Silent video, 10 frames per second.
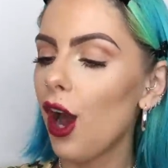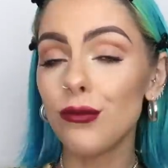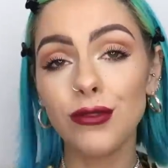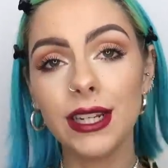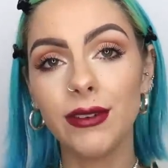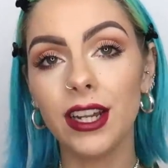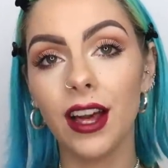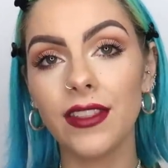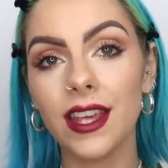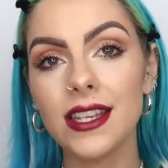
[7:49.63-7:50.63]
I really, really
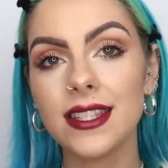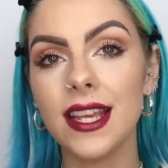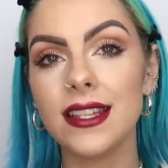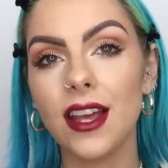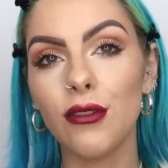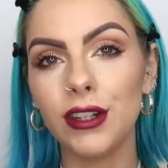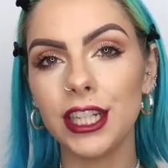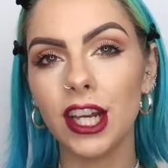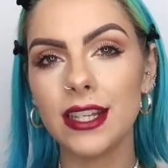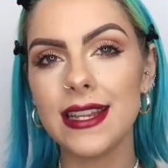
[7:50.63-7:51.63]
like this. It is a
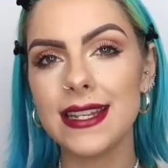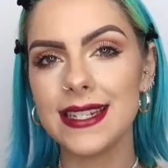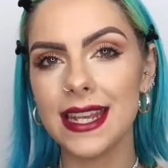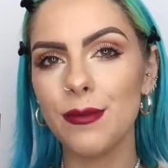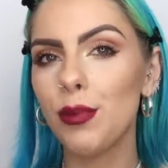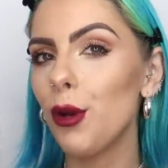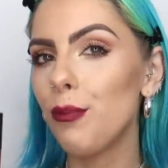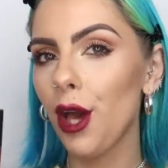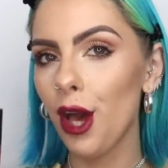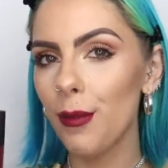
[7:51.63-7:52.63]
really nice deep
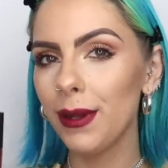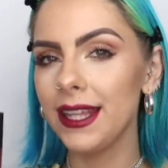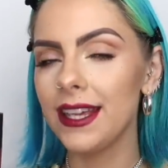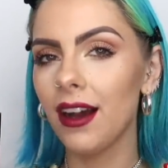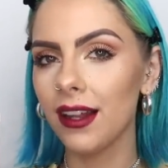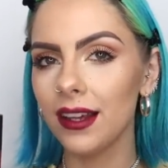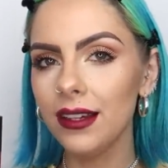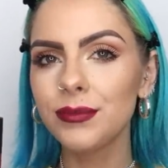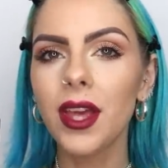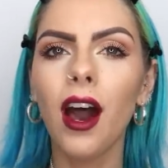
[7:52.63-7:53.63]
purpley
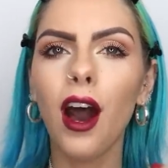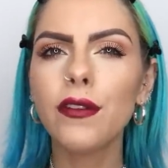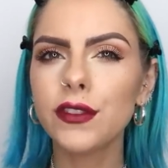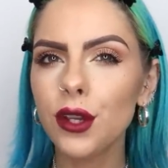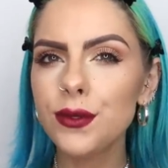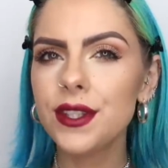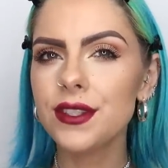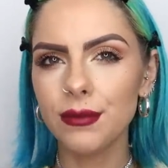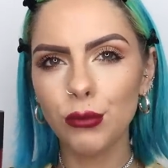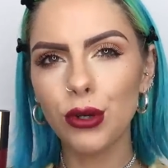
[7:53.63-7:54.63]
colour. I've
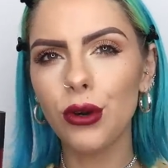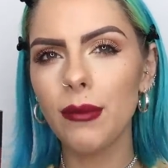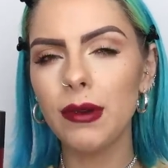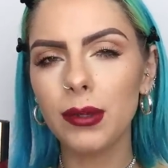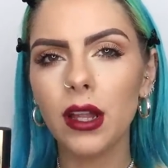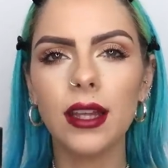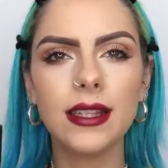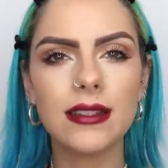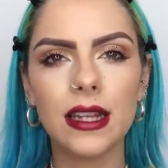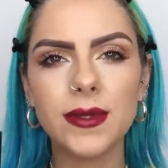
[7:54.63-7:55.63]
noticed the more I'm applying
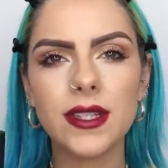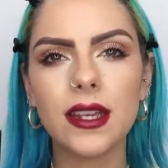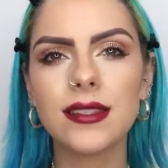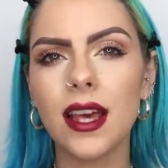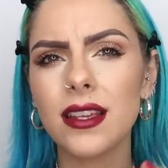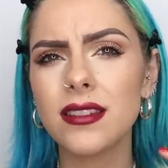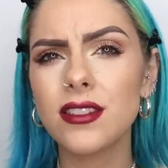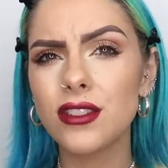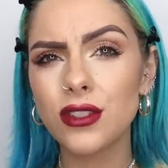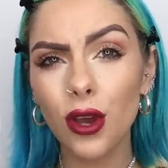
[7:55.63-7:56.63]
these lipsticks, they're
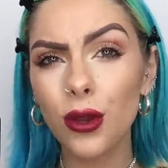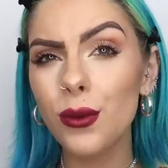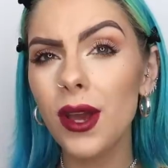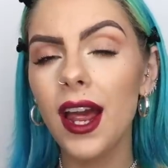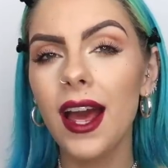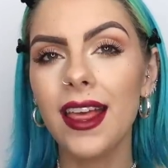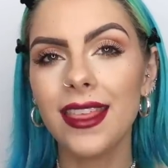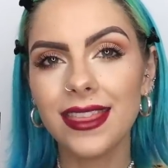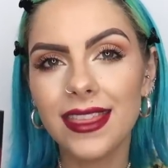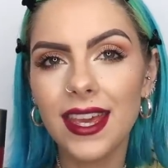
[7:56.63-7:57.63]
so
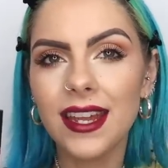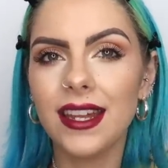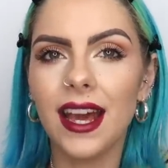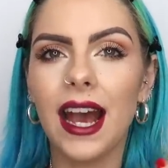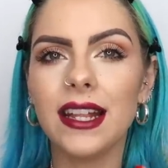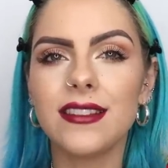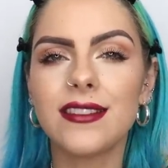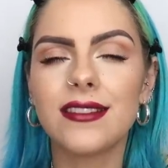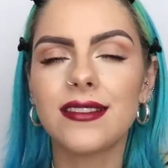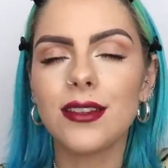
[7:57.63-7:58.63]
thin and
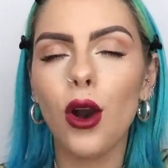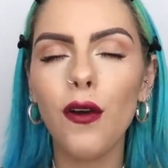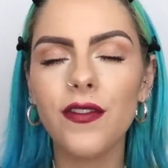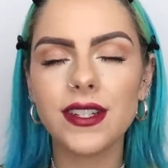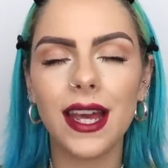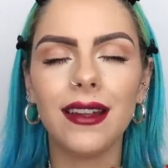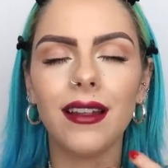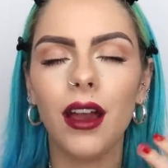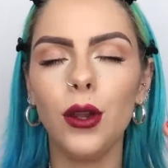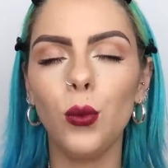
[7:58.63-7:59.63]
soft and
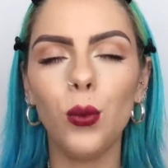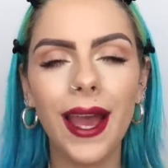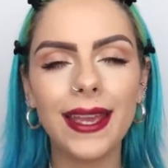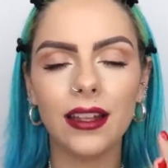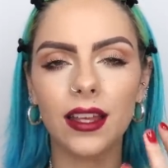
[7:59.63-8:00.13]
lightweight.